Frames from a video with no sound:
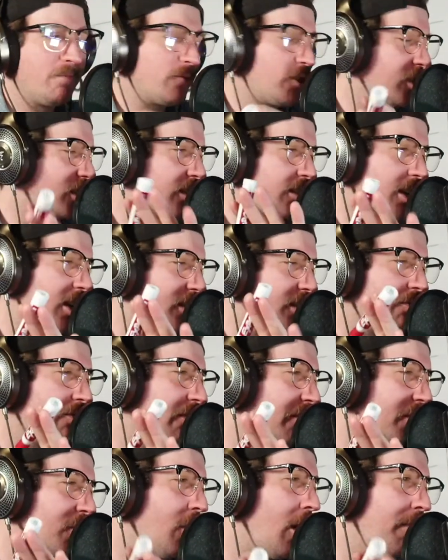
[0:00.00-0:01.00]
just because of a
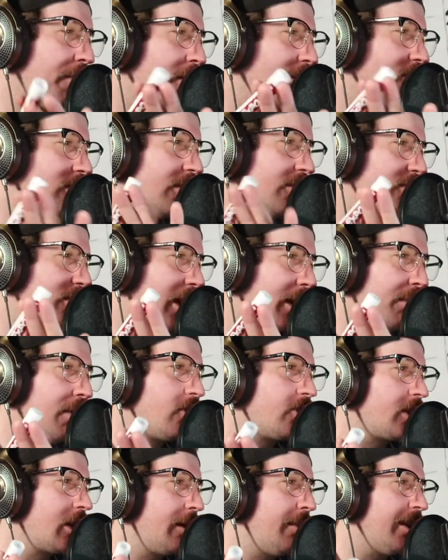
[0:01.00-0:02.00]
video I posted was like
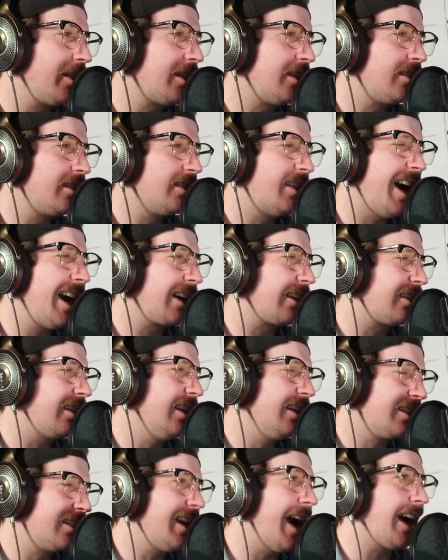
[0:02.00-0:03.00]
posting about this
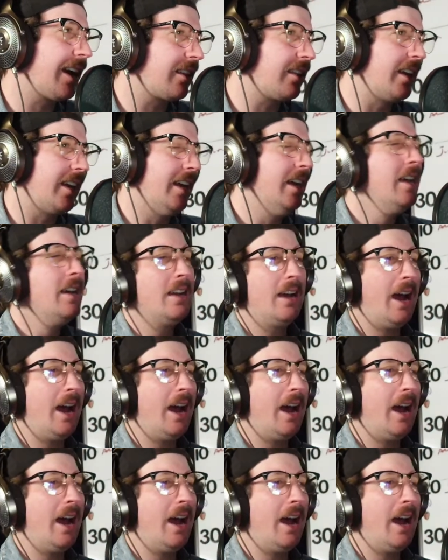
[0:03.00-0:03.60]
exact thing.